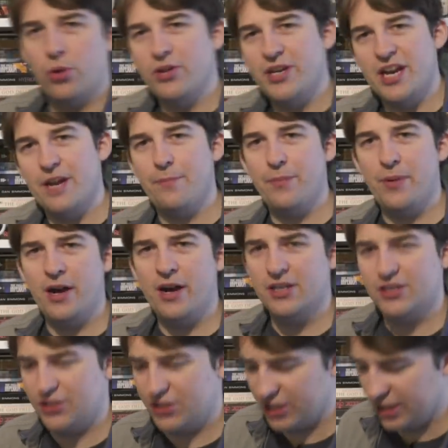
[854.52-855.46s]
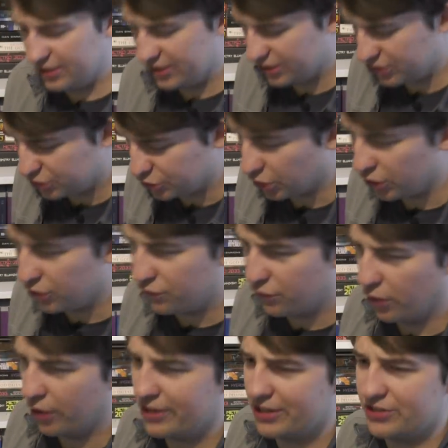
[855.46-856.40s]
or near past settings don't
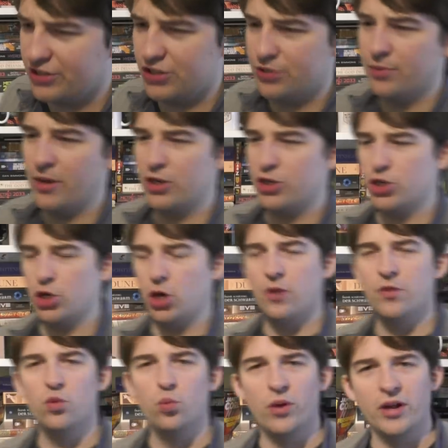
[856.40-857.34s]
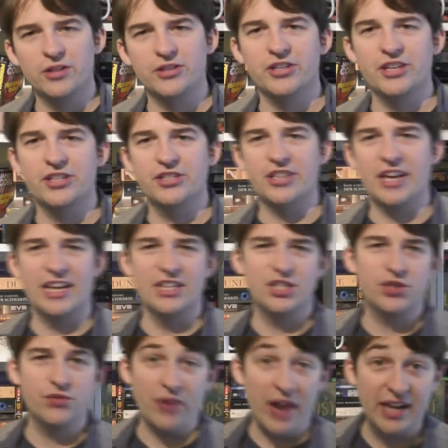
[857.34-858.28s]
focus as much on the wilderness
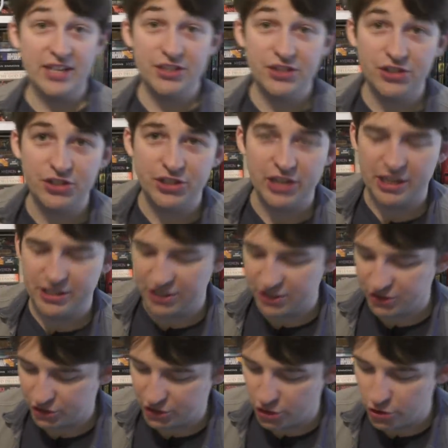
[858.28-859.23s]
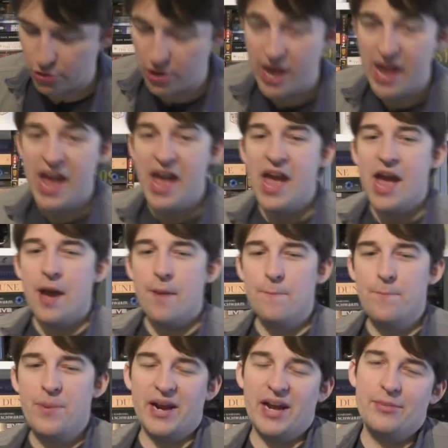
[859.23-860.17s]
as fantasy settings do,
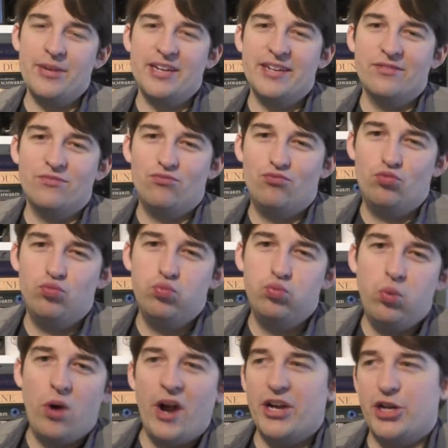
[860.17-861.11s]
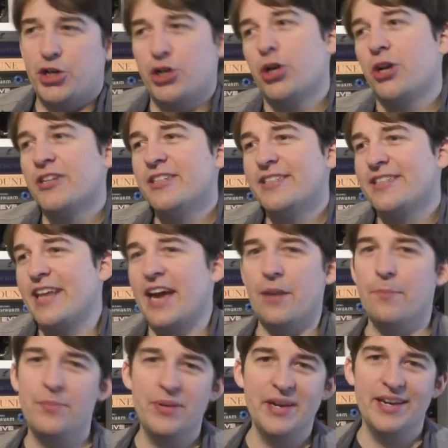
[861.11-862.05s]
but I mean, why shouldn't
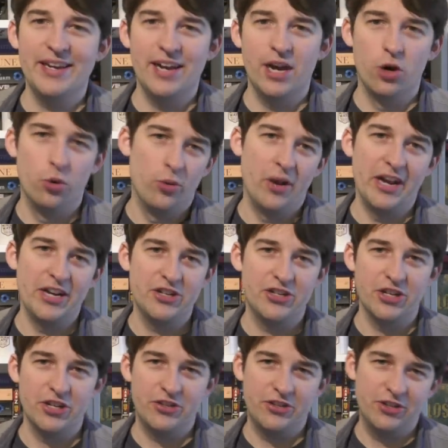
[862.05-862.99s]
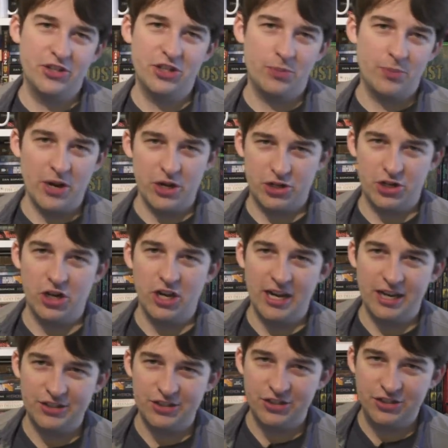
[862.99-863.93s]
there be a ranger that
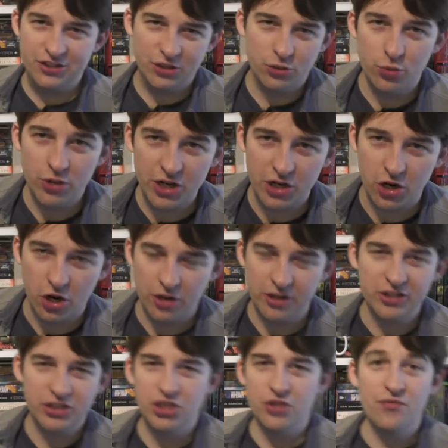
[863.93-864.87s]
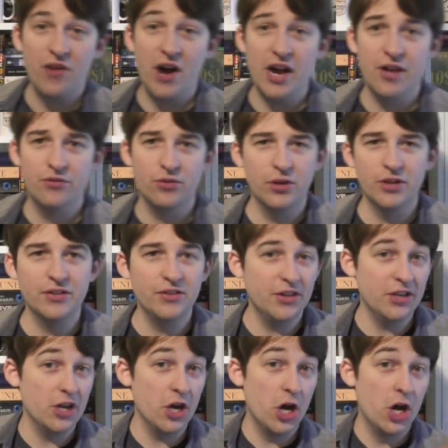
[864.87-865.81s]
specializes in recon and survival in
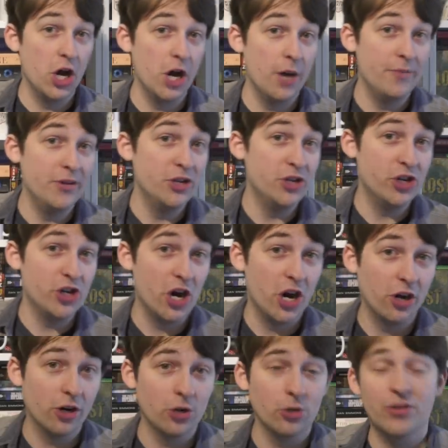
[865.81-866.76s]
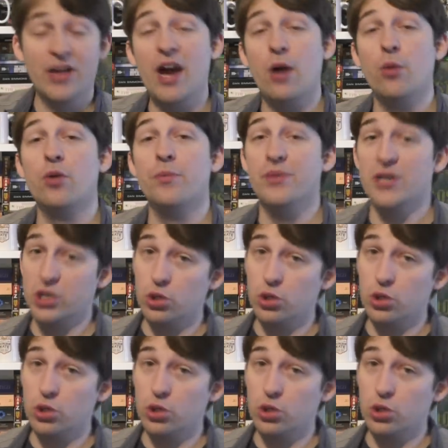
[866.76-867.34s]
the urban jungle? That would be